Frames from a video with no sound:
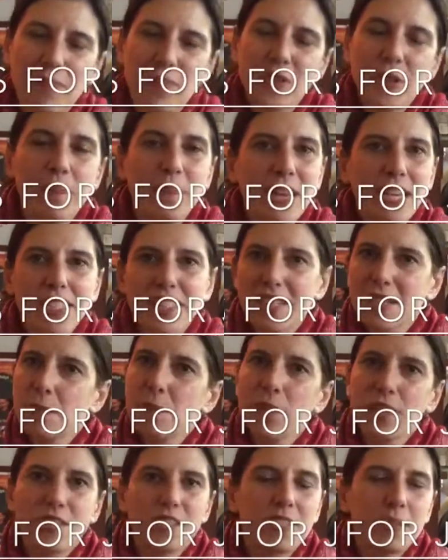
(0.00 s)
The basic
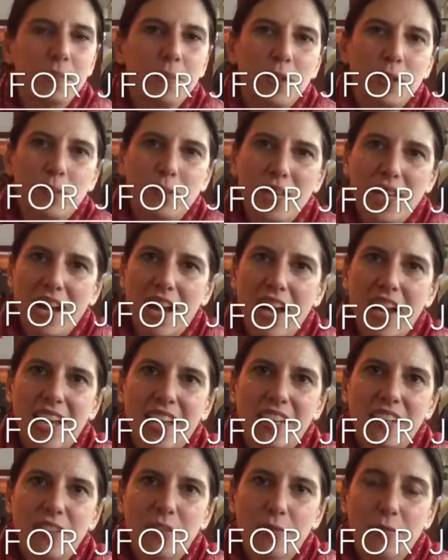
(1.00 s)
principle
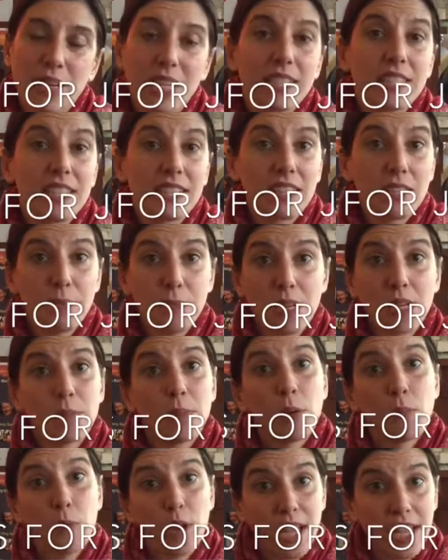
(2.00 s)
behind raising the
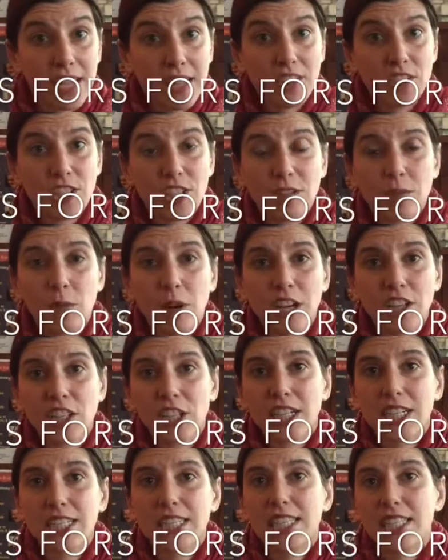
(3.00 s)
minimum wage in
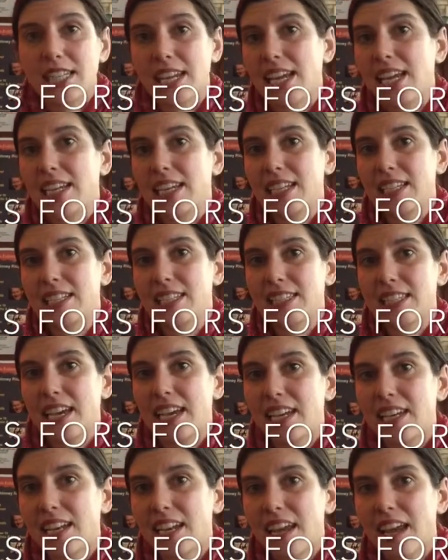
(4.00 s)
Washington State is
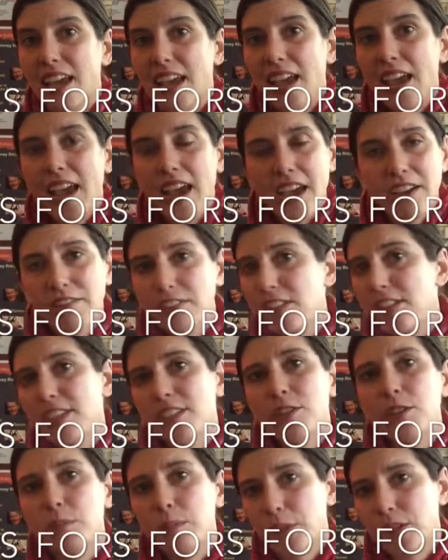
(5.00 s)
that every
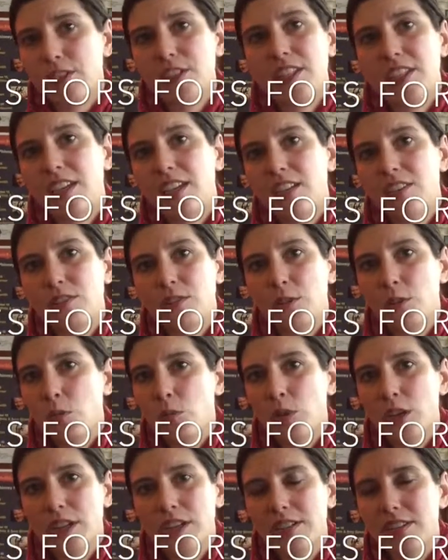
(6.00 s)
single person who
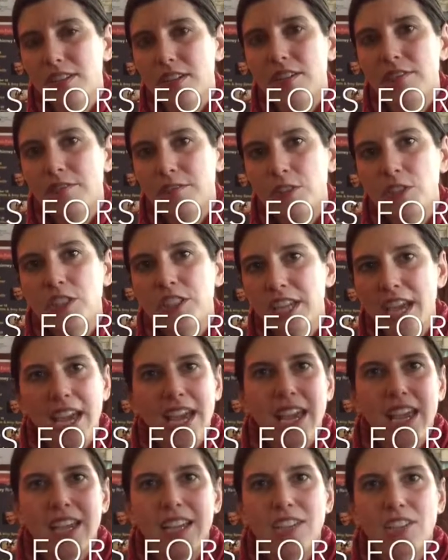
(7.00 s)
works a full
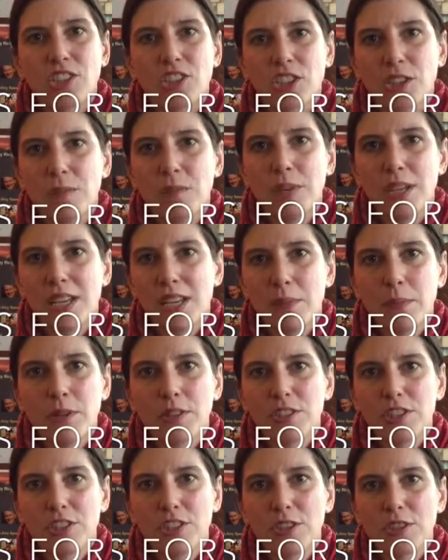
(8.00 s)
day should be
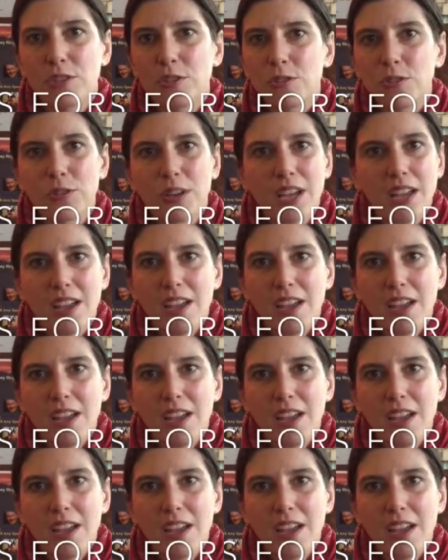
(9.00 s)
able to